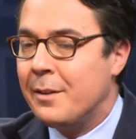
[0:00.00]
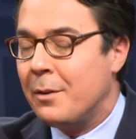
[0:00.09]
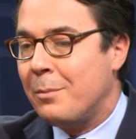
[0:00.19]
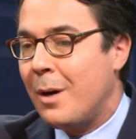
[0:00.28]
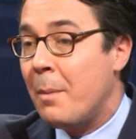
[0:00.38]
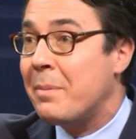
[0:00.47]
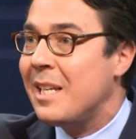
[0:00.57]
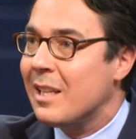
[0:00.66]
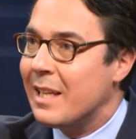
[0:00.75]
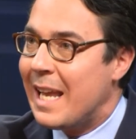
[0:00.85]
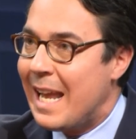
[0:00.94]
know,
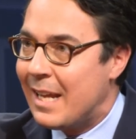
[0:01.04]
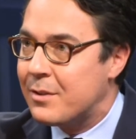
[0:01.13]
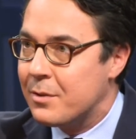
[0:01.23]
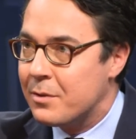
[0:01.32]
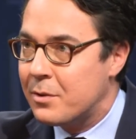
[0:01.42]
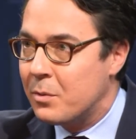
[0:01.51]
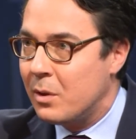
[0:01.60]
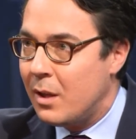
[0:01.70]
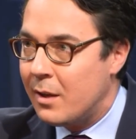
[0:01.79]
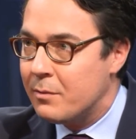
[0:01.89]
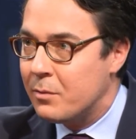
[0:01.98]
appealing answers to a
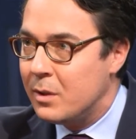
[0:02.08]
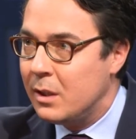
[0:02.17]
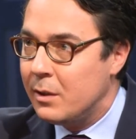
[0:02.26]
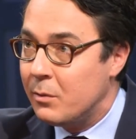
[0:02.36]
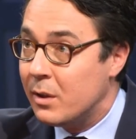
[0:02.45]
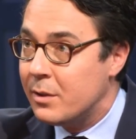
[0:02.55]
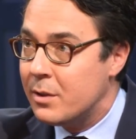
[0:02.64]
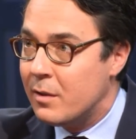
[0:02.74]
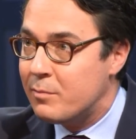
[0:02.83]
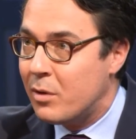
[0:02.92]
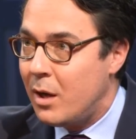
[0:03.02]
lot of really, really
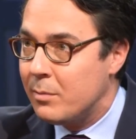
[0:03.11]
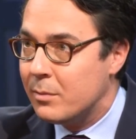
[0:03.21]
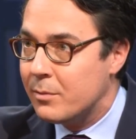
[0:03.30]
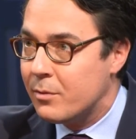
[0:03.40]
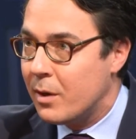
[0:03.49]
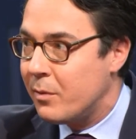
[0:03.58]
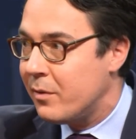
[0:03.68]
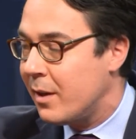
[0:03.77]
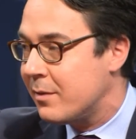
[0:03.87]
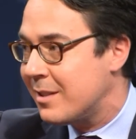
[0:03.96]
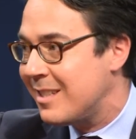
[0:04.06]
tough problems, right? We've
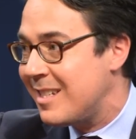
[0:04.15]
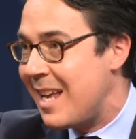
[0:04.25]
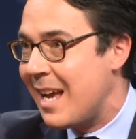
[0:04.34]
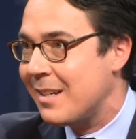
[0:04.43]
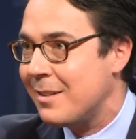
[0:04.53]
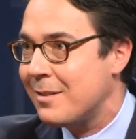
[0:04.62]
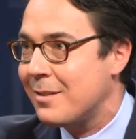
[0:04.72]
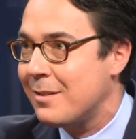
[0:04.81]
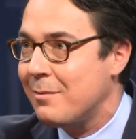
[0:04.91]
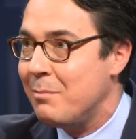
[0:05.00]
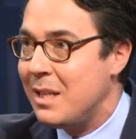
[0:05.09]
had
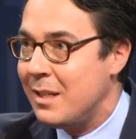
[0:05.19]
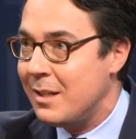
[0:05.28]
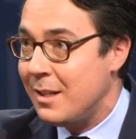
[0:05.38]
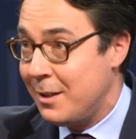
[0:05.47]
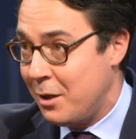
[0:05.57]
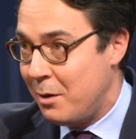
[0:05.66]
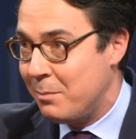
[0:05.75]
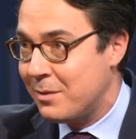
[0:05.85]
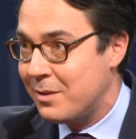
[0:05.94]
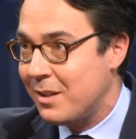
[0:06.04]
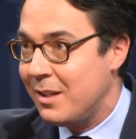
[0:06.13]
stagnant median
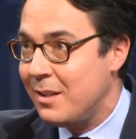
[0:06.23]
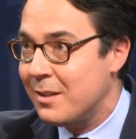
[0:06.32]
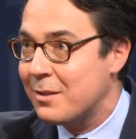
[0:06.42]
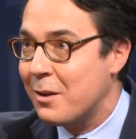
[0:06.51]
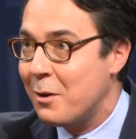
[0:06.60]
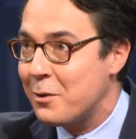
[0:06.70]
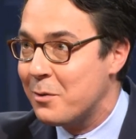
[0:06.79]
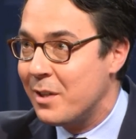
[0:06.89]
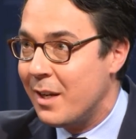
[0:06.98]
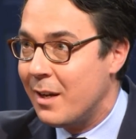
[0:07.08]
incomes in this country